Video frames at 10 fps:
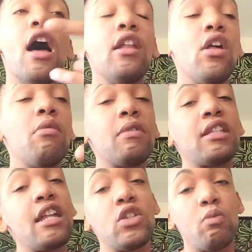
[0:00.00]
Along
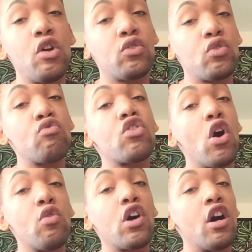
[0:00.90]
with that as well too,
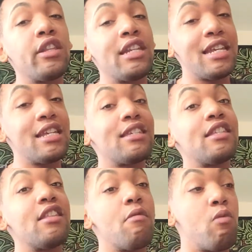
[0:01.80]
cold calling is
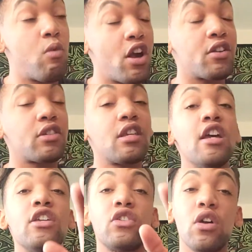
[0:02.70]
the works.
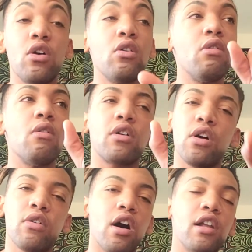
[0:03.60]
So
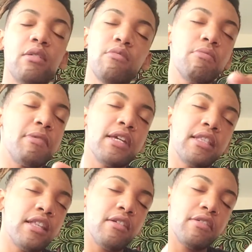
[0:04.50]
cold calling will be
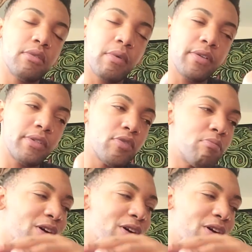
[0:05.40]
in there as well too.